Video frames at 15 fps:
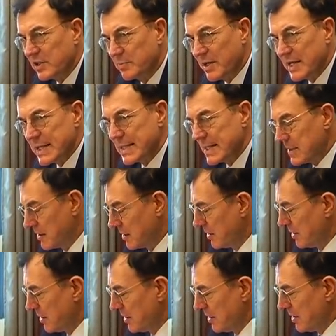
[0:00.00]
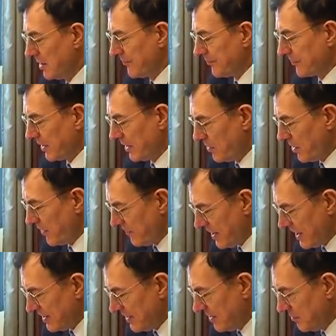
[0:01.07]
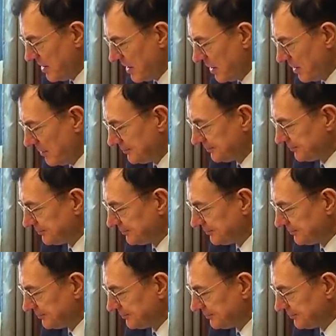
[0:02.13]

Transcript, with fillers: spicy. And you have that in the middle,